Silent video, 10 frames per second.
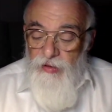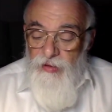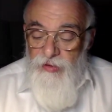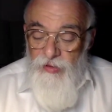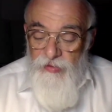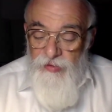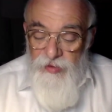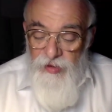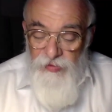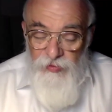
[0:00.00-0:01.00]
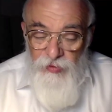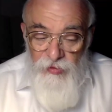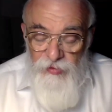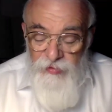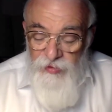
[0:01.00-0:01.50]
So
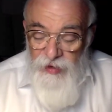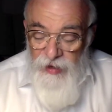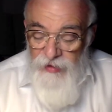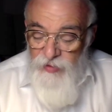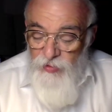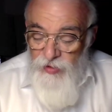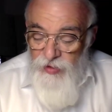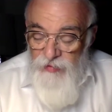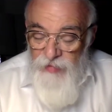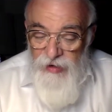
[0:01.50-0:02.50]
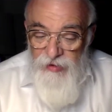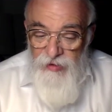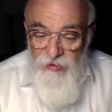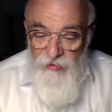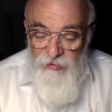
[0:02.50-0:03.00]
therefore, the Atzmos
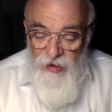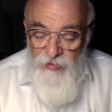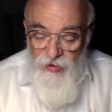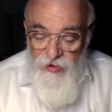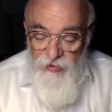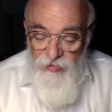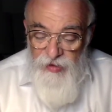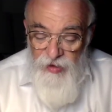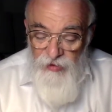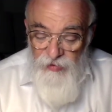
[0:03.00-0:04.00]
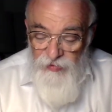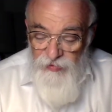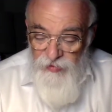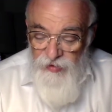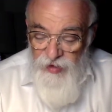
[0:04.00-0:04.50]
Hamaitzel, David Abishtir himself,
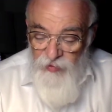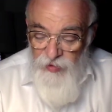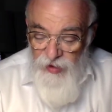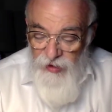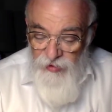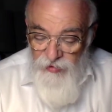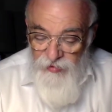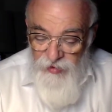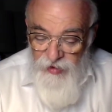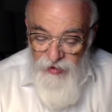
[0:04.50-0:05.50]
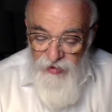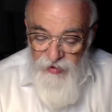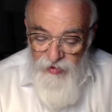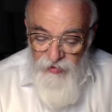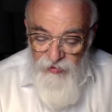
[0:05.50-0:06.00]
the emanator, the
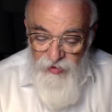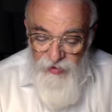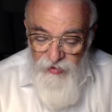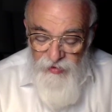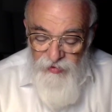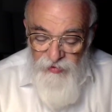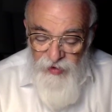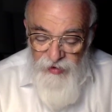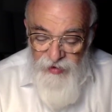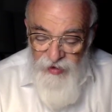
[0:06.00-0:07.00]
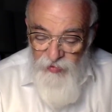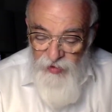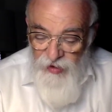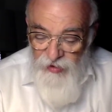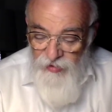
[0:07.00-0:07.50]
essence of the divine
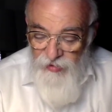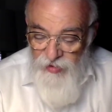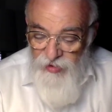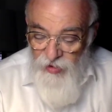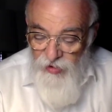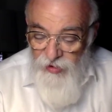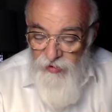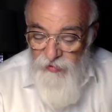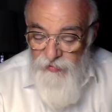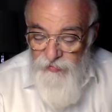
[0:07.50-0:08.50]
emanator is Yochid.